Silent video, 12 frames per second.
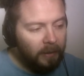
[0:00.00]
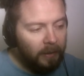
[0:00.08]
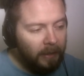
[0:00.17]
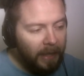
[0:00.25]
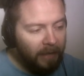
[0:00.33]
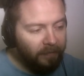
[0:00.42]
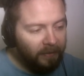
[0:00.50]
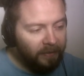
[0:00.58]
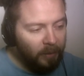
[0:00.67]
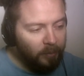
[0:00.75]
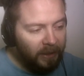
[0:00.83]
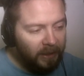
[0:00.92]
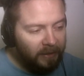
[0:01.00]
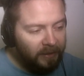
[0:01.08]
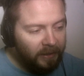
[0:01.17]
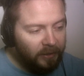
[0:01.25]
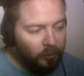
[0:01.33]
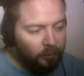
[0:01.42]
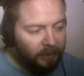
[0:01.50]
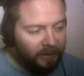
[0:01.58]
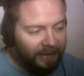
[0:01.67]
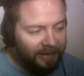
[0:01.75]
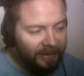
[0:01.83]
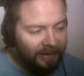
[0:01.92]
having the ability to
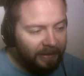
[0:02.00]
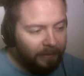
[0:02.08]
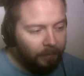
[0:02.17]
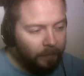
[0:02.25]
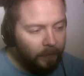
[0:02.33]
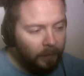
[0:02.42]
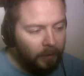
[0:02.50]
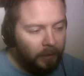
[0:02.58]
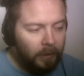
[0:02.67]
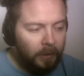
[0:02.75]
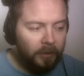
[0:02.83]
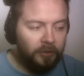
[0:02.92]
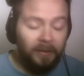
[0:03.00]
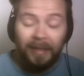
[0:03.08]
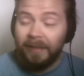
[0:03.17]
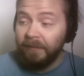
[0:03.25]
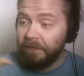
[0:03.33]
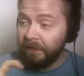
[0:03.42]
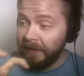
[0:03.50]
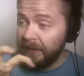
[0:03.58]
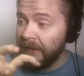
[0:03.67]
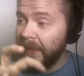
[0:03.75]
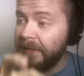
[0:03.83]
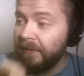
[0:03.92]
place them so that they feel
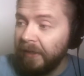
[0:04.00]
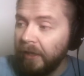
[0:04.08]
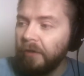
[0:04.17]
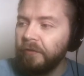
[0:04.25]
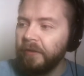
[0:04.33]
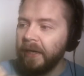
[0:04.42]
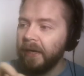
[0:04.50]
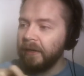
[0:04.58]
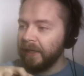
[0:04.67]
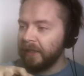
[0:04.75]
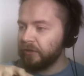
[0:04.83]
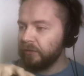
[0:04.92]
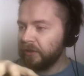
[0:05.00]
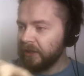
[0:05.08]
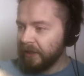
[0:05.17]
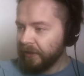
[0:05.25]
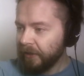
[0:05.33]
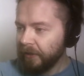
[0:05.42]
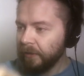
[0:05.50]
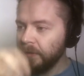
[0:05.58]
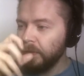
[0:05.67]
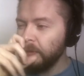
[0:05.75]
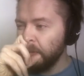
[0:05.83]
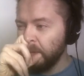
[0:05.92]
like they are there next to each other,
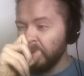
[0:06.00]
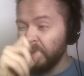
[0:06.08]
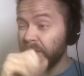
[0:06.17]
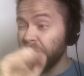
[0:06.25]
or